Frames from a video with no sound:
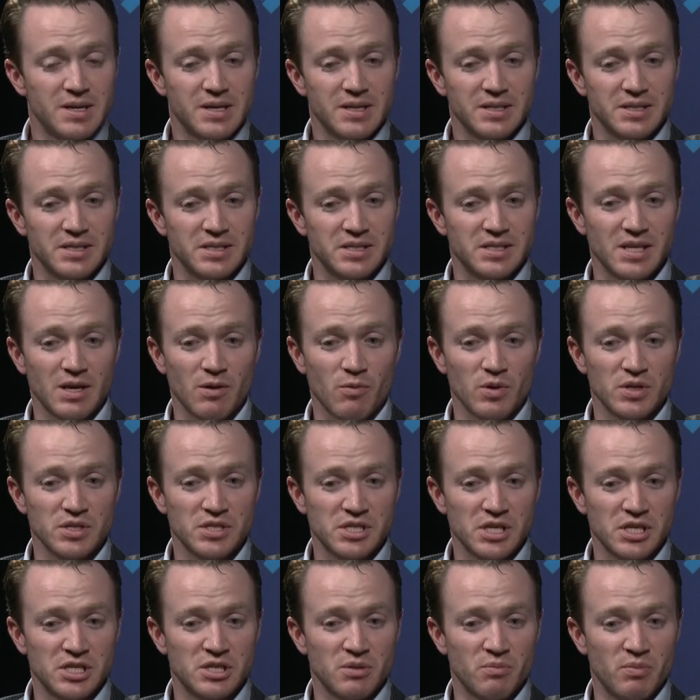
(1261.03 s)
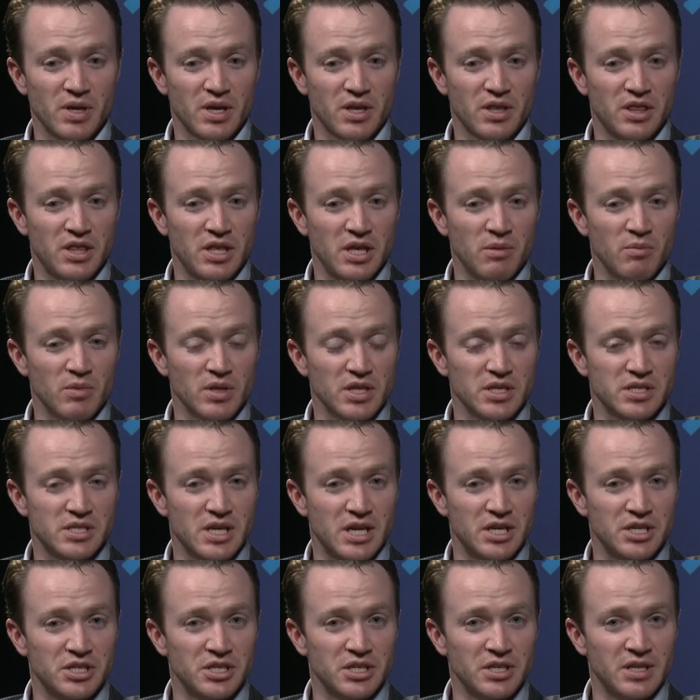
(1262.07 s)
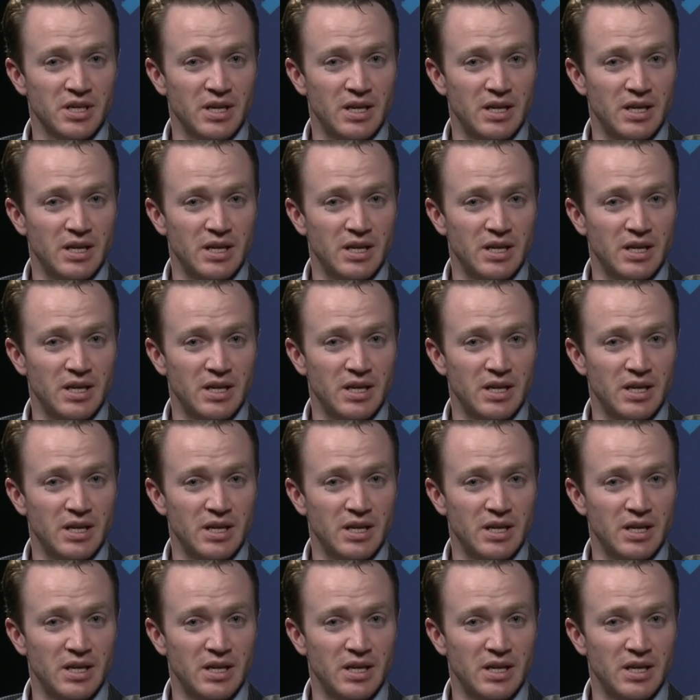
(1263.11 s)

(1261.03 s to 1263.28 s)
since that was such a big theme of the session.